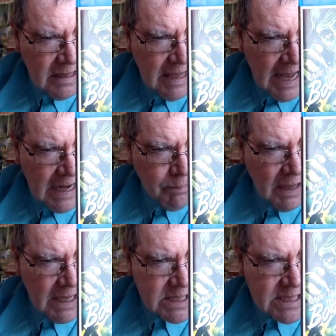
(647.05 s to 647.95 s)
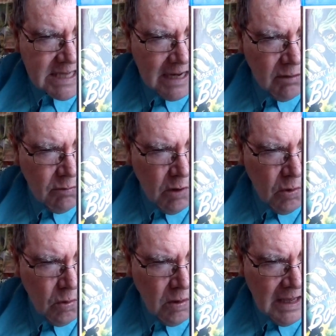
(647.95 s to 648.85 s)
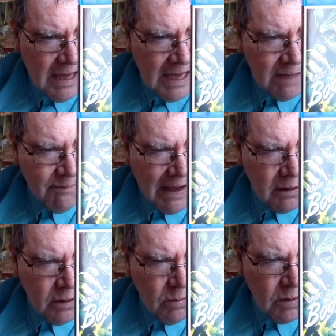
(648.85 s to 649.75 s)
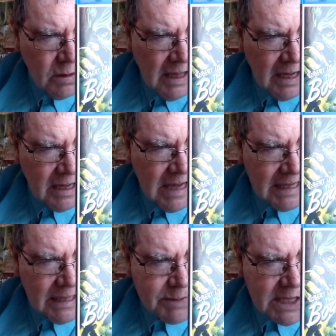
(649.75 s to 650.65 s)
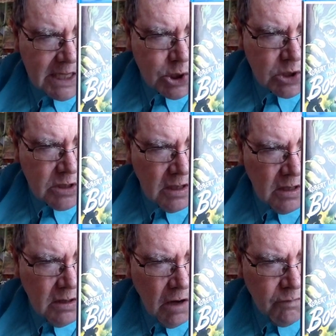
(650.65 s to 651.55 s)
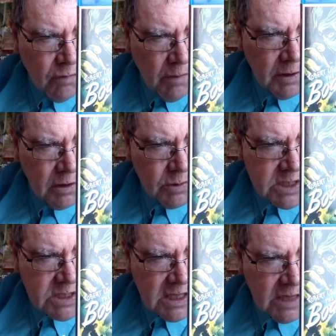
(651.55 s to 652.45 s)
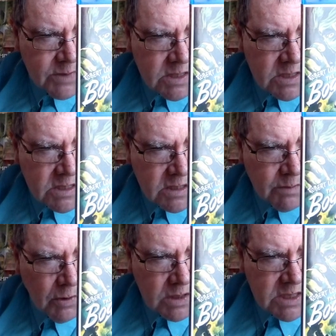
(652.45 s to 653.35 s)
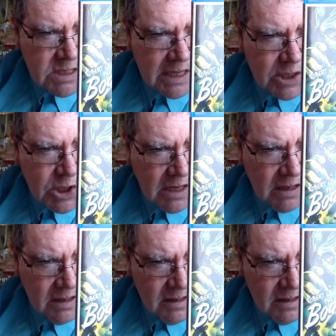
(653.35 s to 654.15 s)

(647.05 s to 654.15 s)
Yeah, he plays a title role in the Val Lewton adaptation of Robert Louis Stevenson's The Body Snatcher.